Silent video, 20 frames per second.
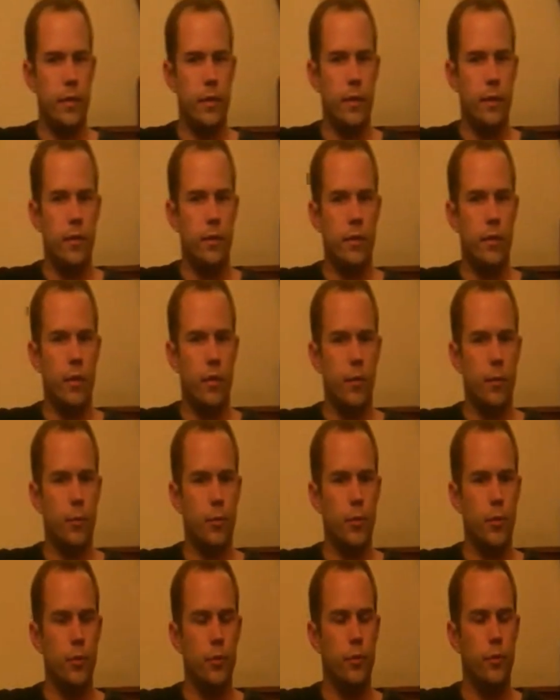think that the
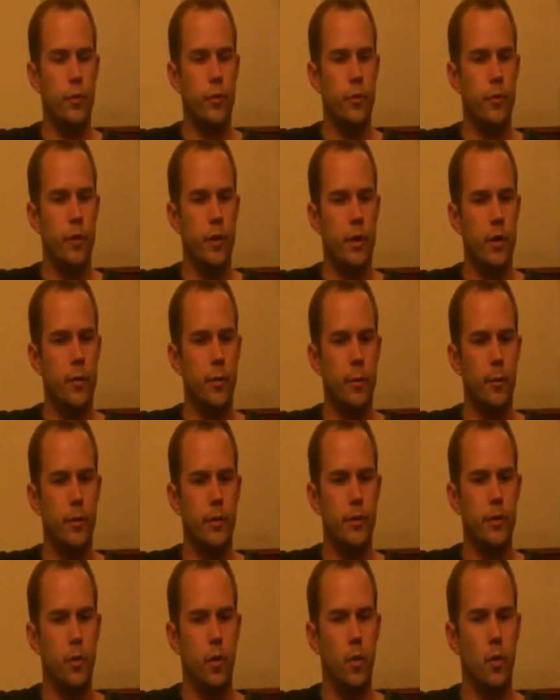proof of our
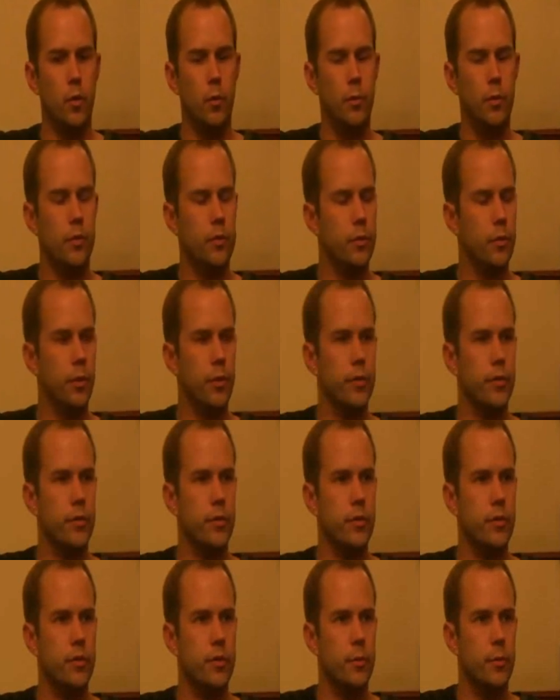commitment to open source
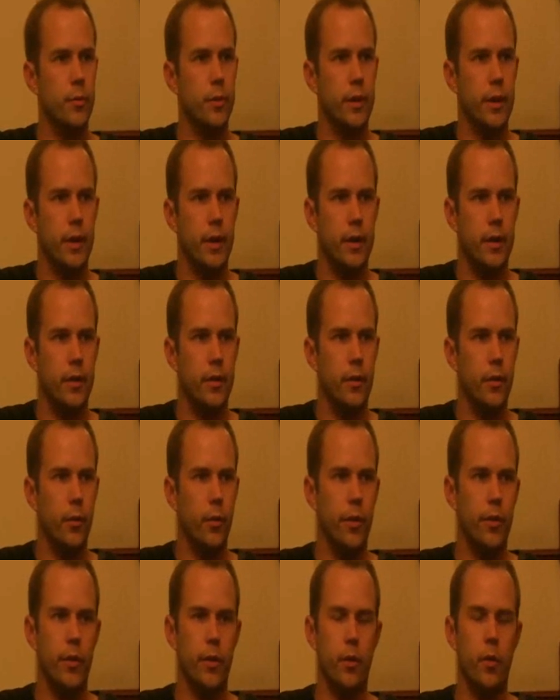is simply
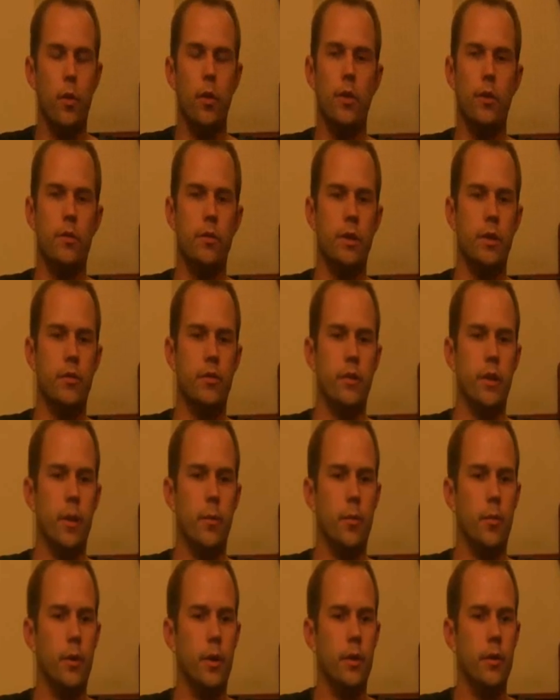the way that our organization
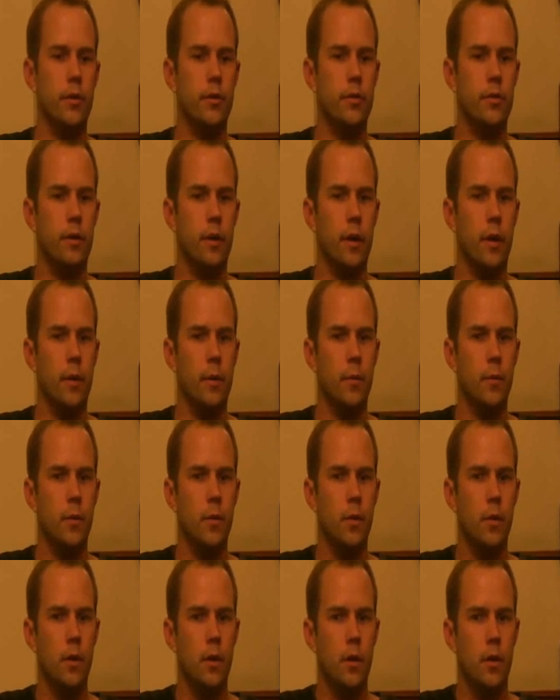operates.
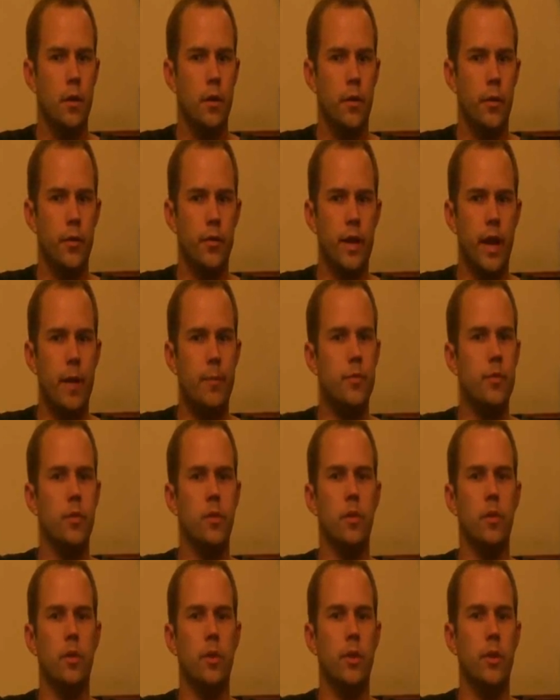There's
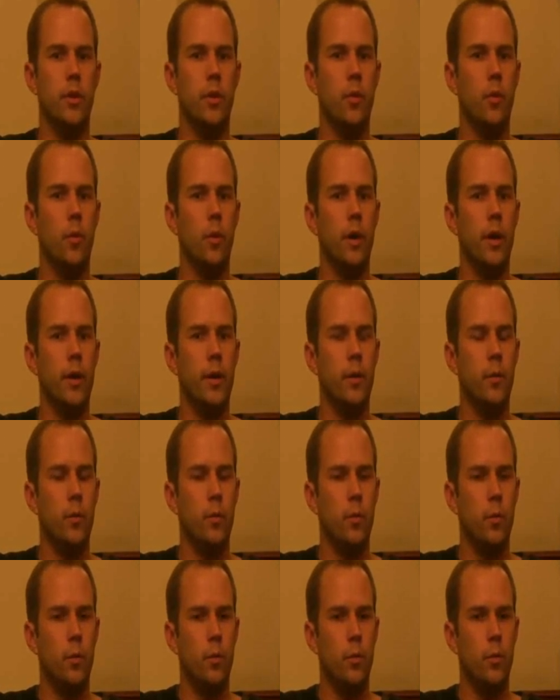absolutely no
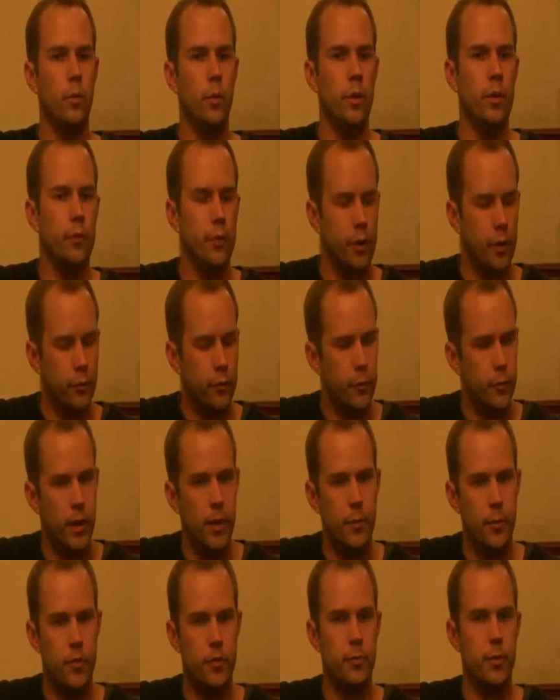way, from
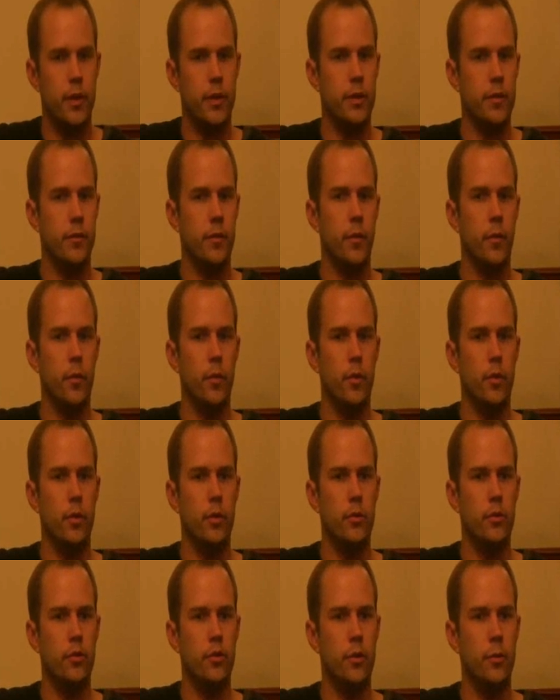my perspective, that we
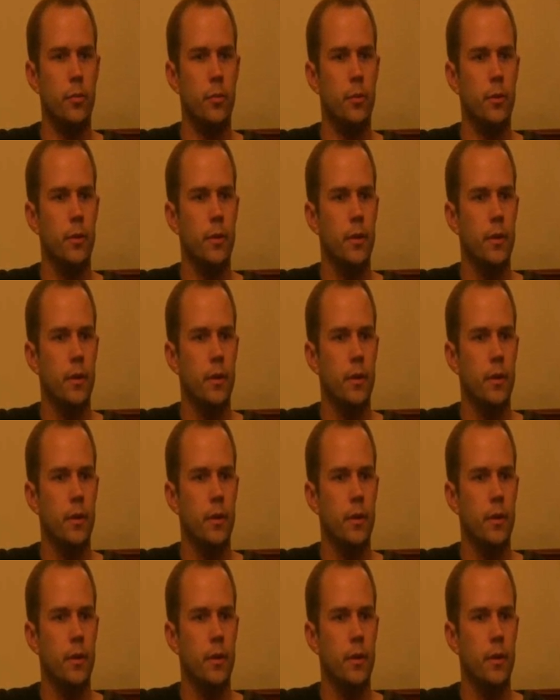could ship